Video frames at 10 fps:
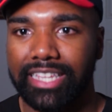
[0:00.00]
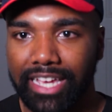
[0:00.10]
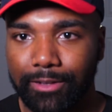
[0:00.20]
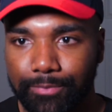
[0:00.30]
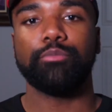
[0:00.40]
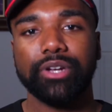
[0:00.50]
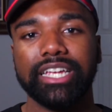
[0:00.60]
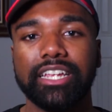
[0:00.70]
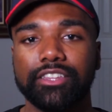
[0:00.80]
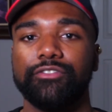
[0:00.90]

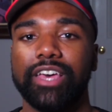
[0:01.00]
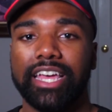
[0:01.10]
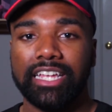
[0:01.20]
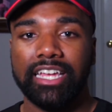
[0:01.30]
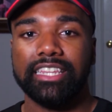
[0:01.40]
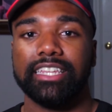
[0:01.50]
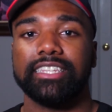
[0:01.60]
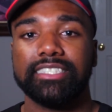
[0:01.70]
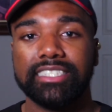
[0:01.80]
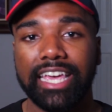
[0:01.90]
that
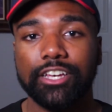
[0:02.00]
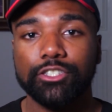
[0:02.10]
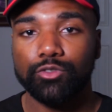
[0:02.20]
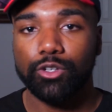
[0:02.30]
the scales